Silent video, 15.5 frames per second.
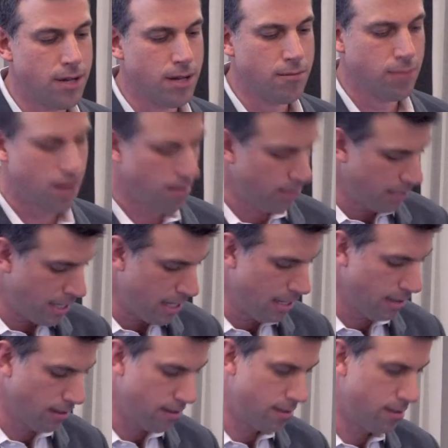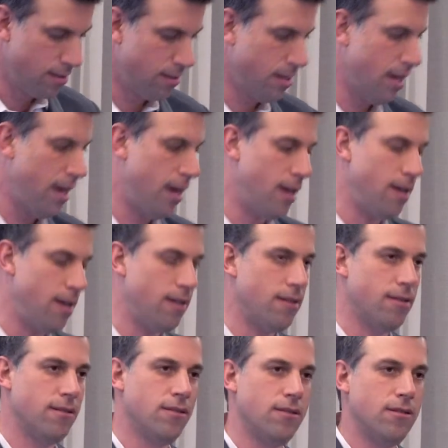probably needless to say,
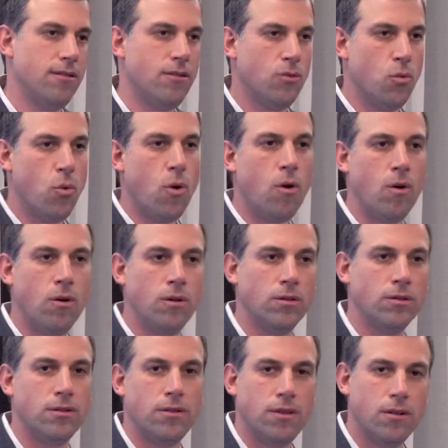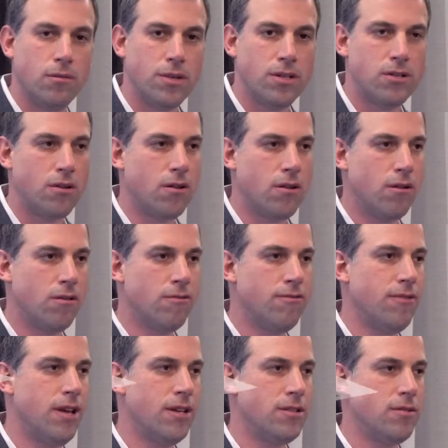the world that we
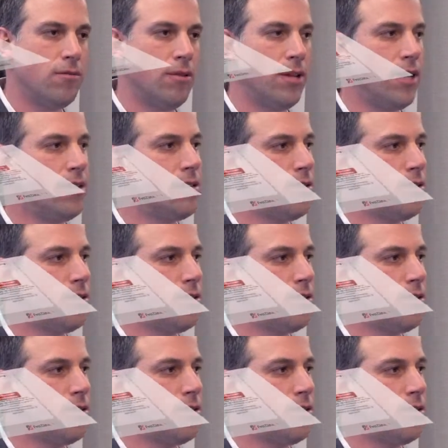serve as it relates